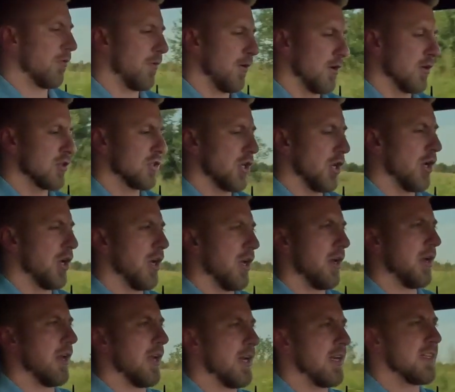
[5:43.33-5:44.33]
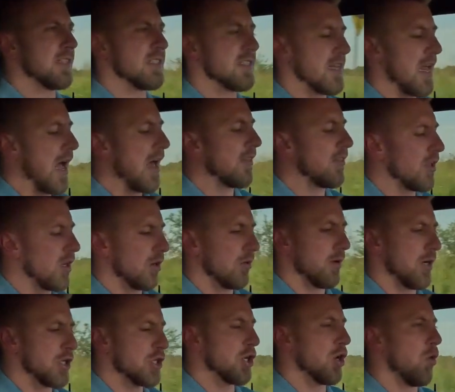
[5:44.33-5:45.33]
feels good. It is not the
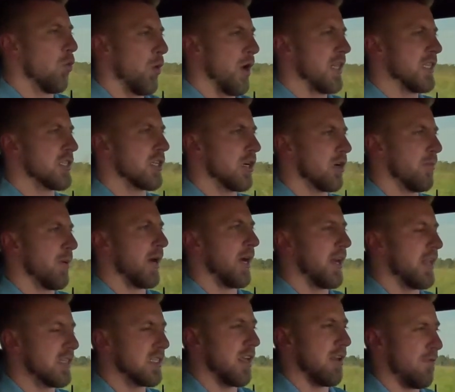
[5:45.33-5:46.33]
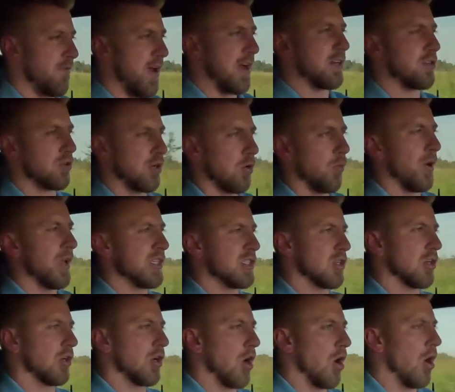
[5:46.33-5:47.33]
original Windsor, but it is a factory
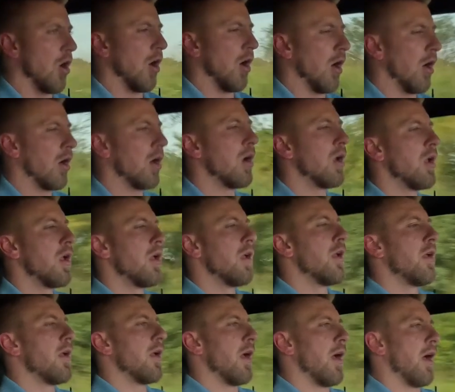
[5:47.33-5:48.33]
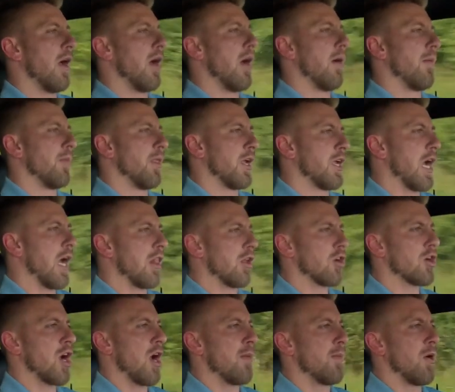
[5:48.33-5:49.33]
Windsor car. The
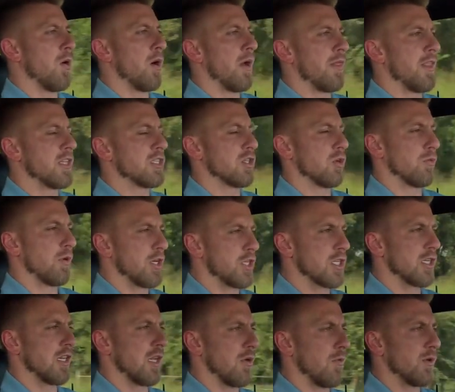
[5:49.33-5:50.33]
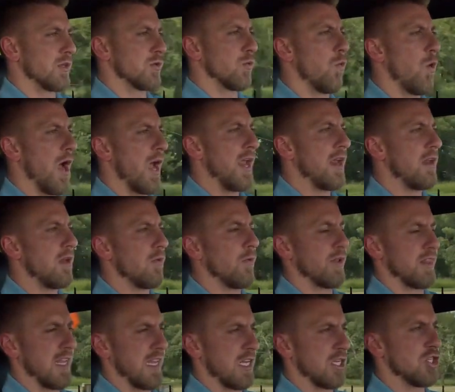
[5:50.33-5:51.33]
color combo on this originally was white
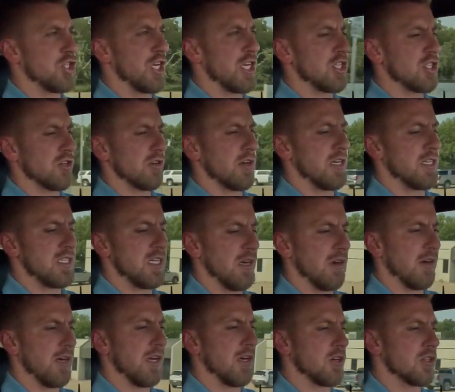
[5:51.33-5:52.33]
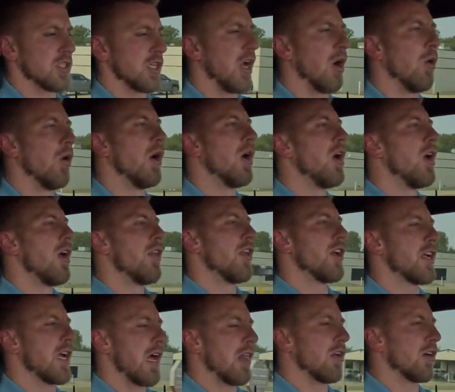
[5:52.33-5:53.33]
with like a ginger interior, so the
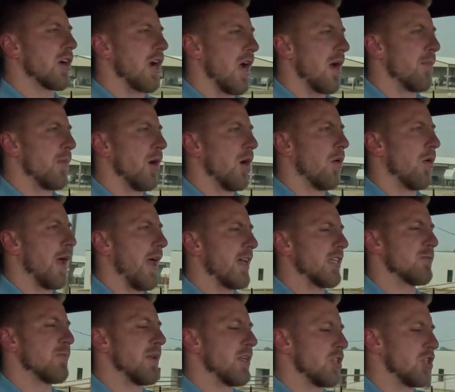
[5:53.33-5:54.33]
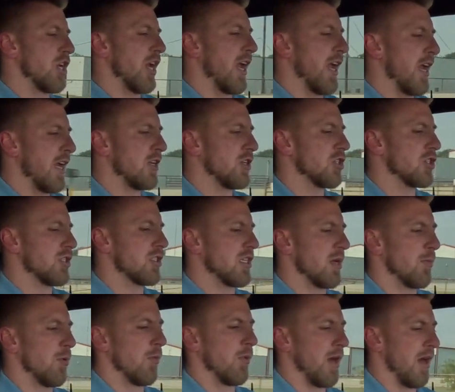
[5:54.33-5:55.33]
color combo has been changed.
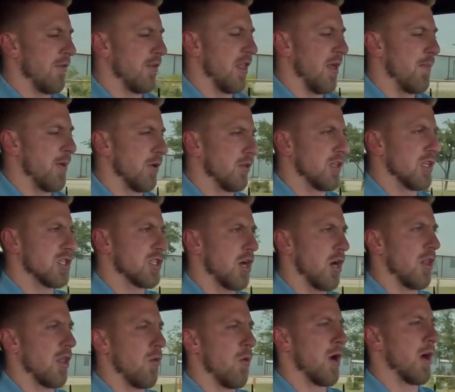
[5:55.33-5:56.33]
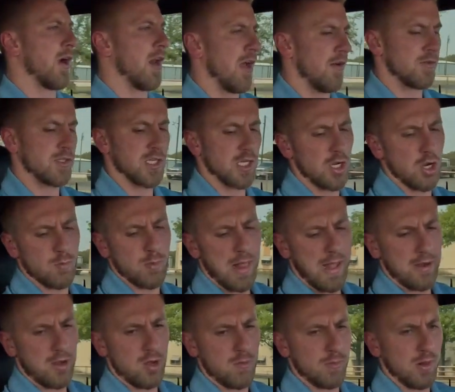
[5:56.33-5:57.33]
Whenever they built this car, they wanted to obviously go
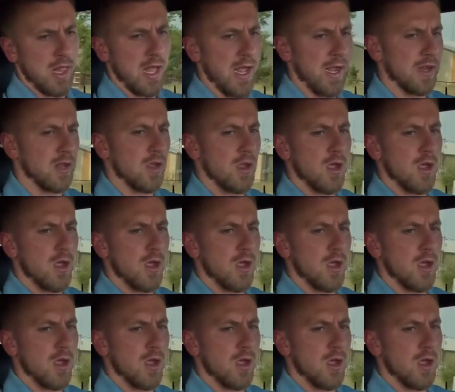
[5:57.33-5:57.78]
black on black,